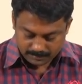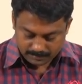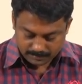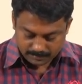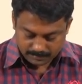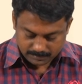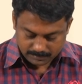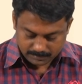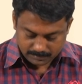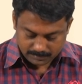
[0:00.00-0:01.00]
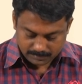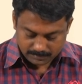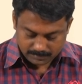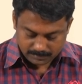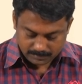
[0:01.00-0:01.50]

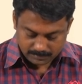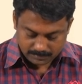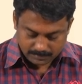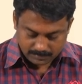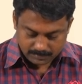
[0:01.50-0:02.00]
[no speech]